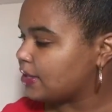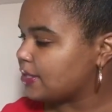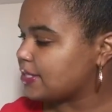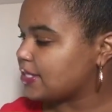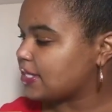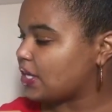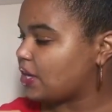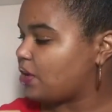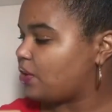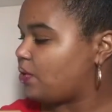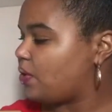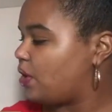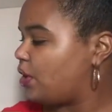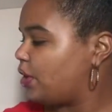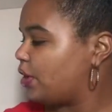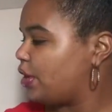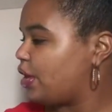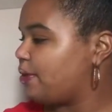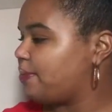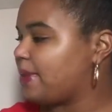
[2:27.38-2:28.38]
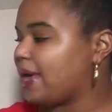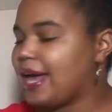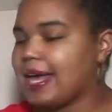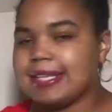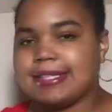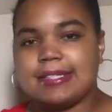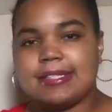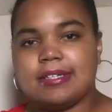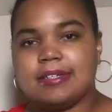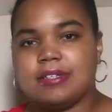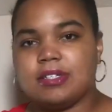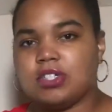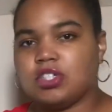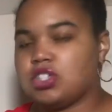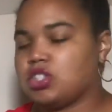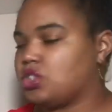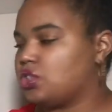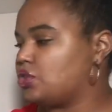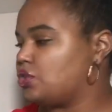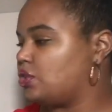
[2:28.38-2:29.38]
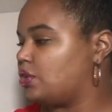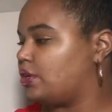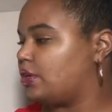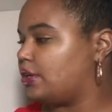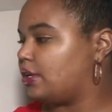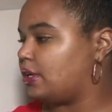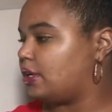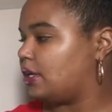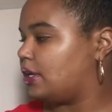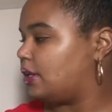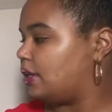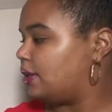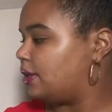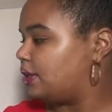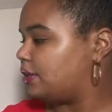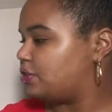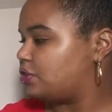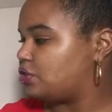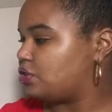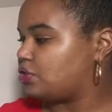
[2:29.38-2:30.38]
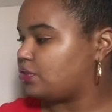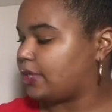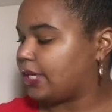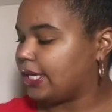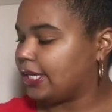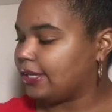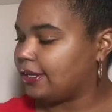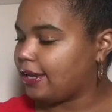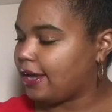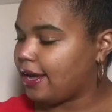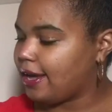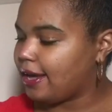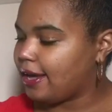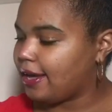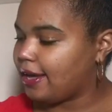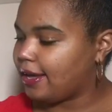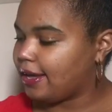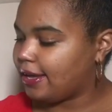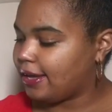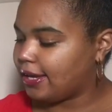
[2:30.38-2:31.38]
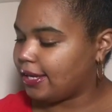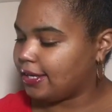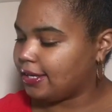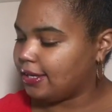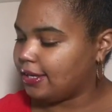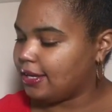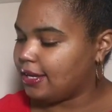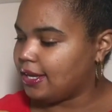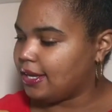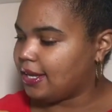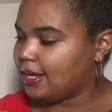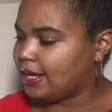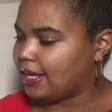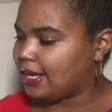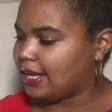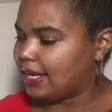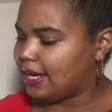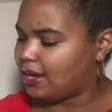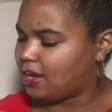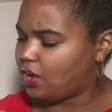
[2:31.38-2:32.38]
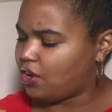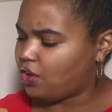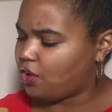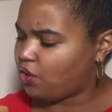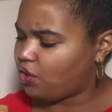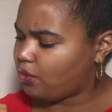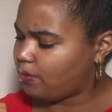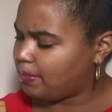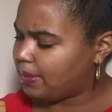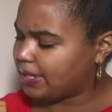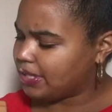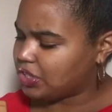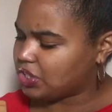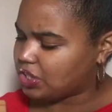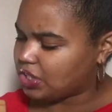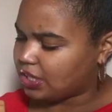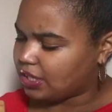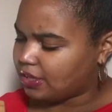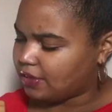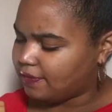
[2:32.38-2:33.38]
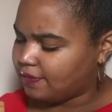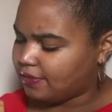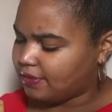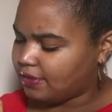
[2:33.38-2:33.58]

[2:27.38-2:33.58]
So Oklahoma has a straight line and a whole bunch of